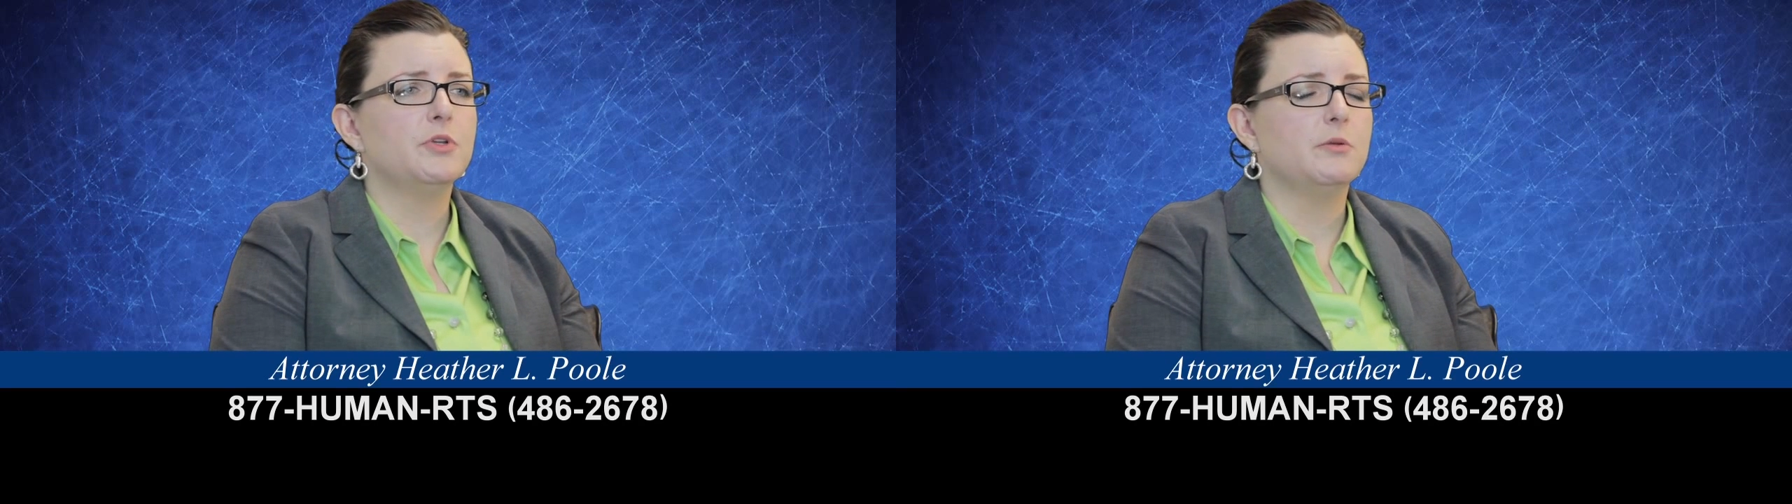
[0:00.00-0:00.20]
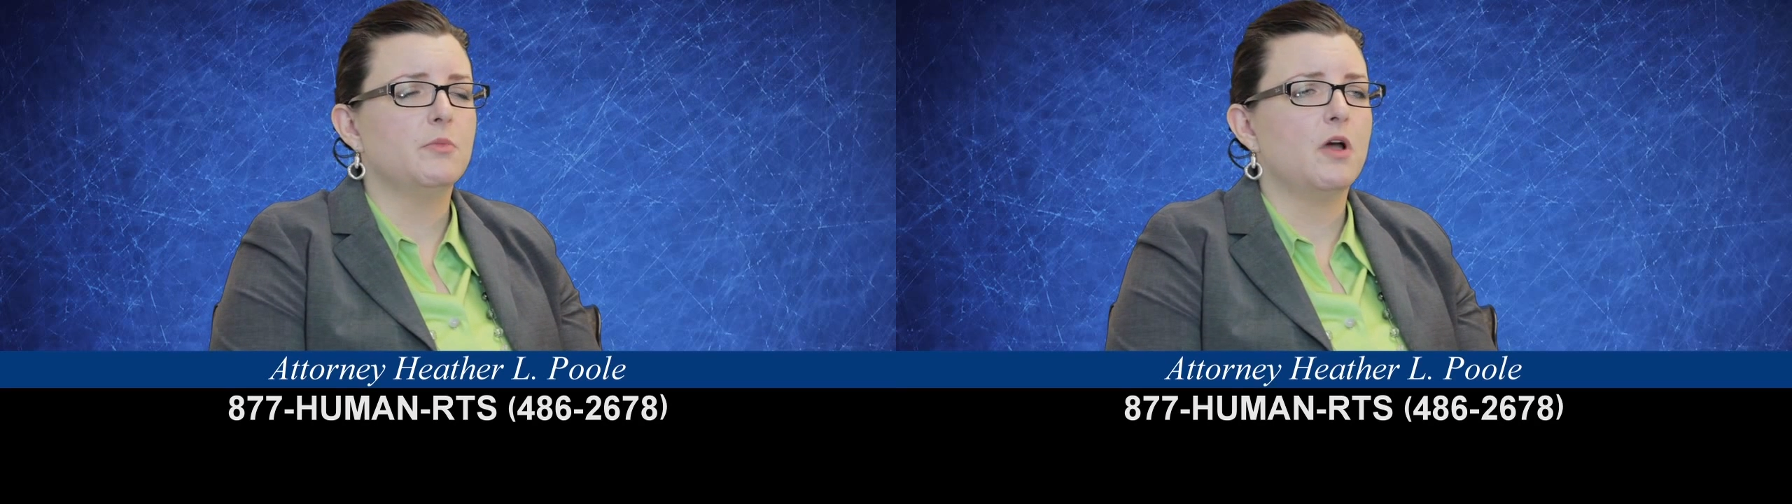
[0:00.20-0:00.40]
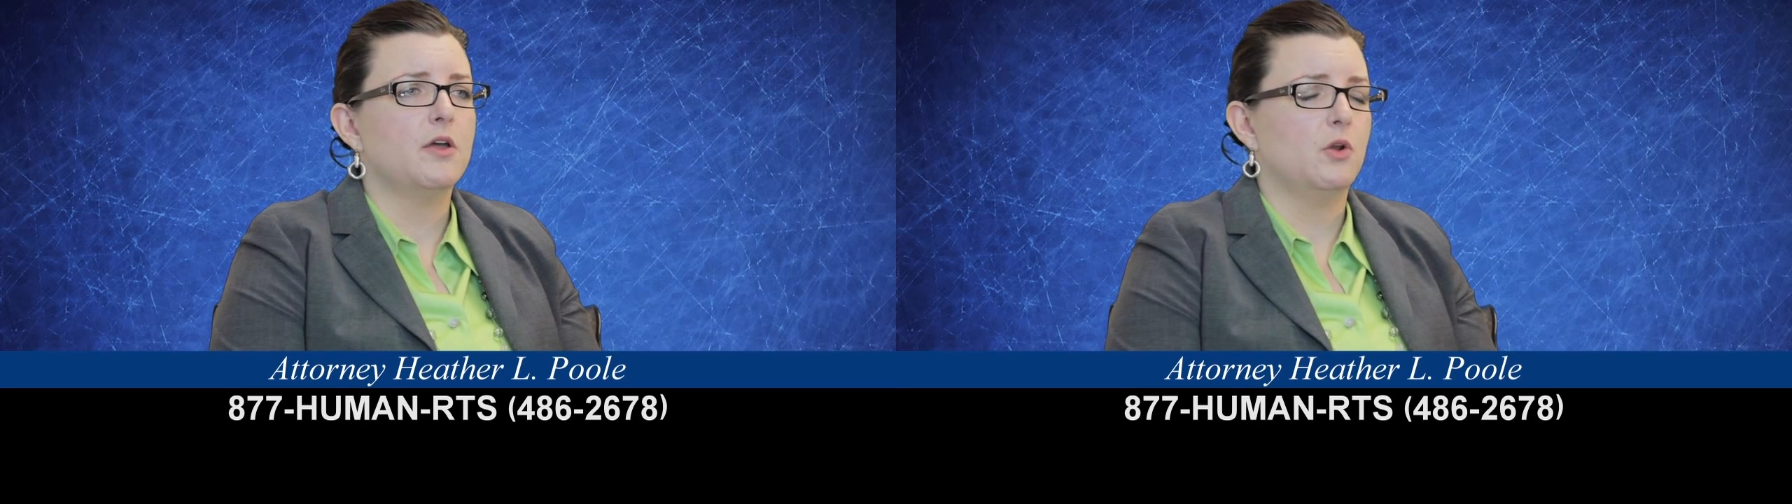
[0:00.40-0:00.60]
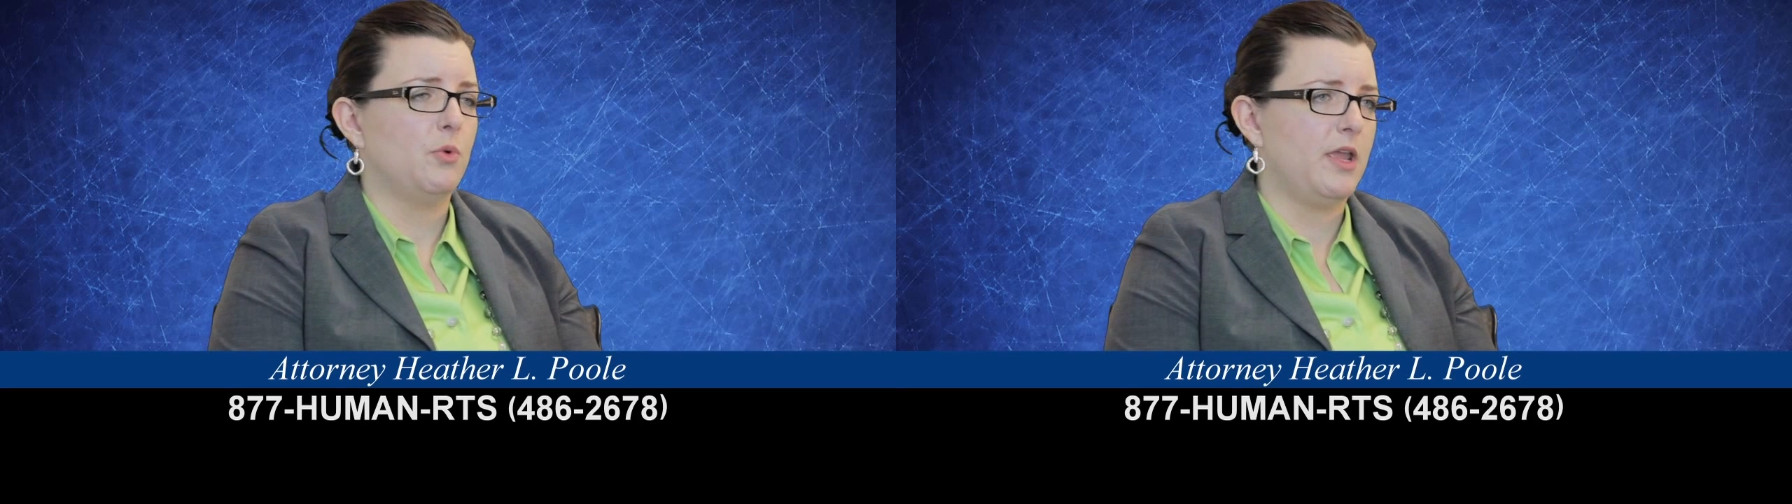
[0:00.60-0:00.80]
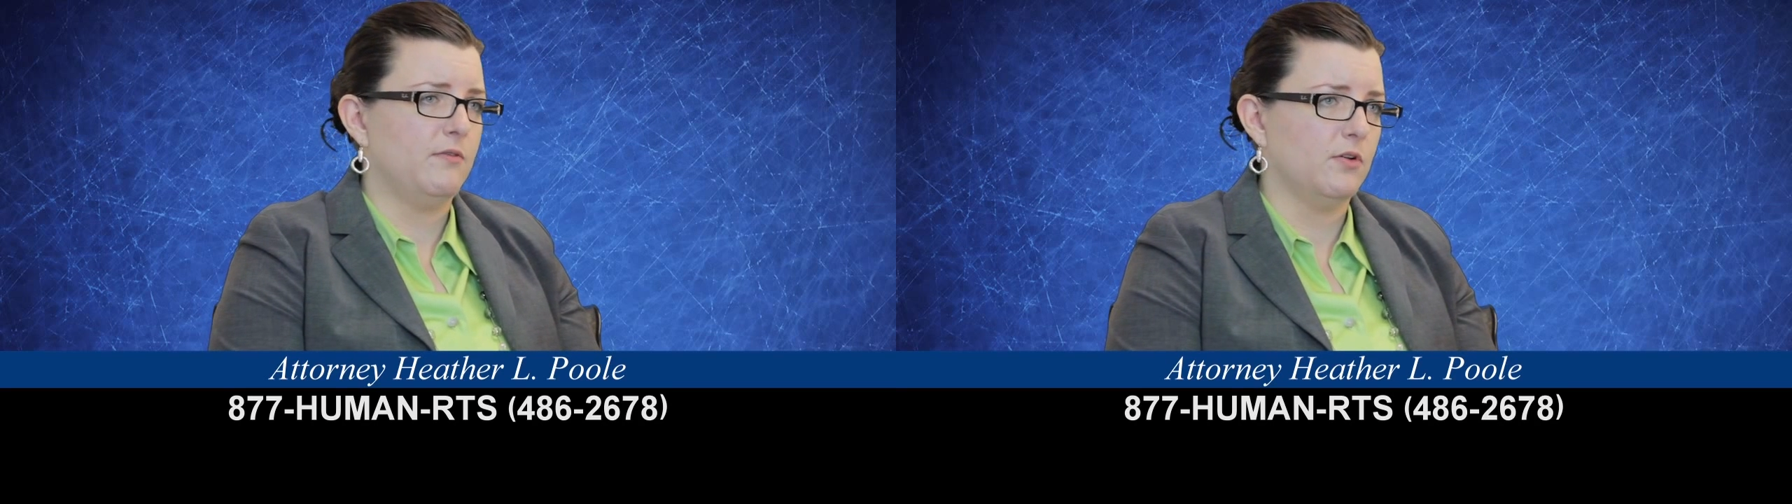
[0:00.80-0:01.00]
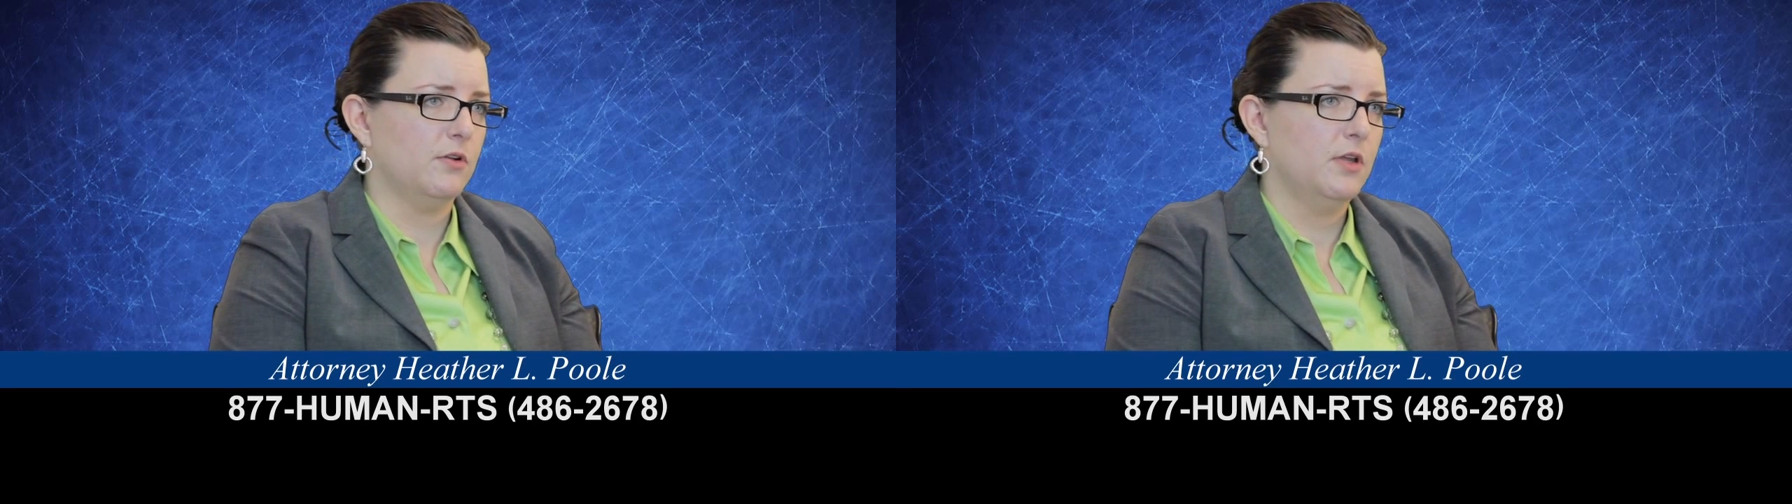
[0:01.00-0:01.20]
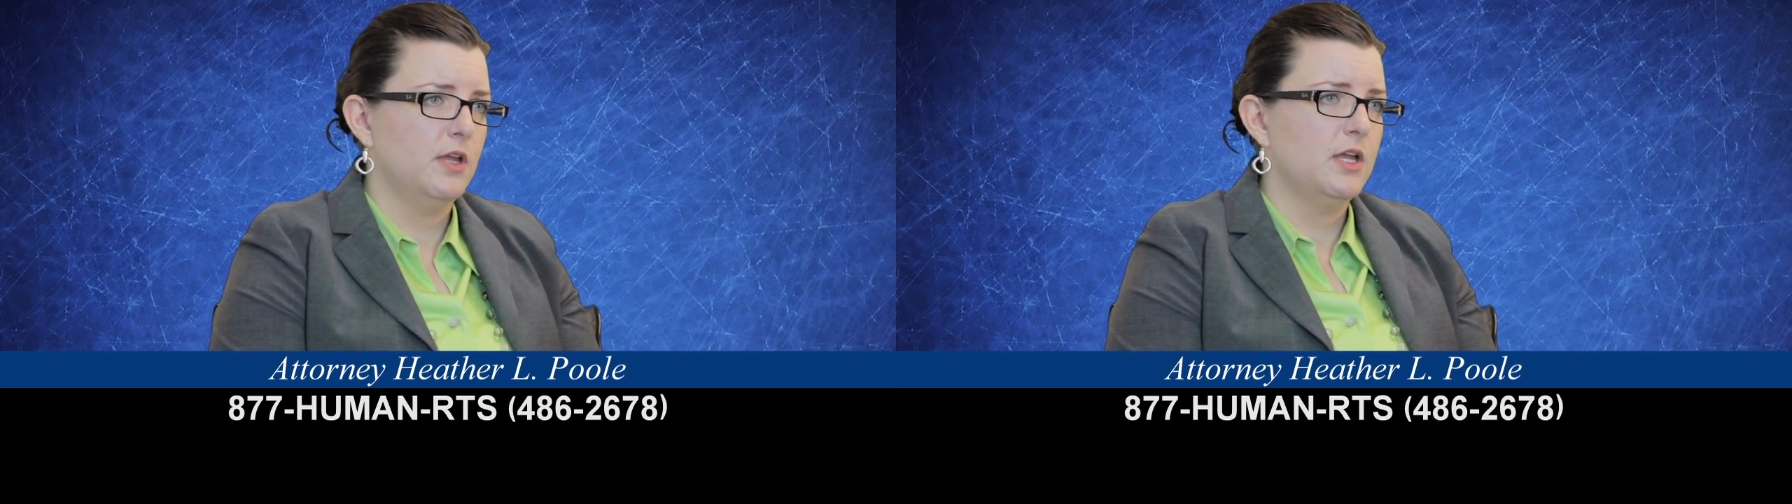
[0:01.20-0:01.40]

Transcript: him on a waiver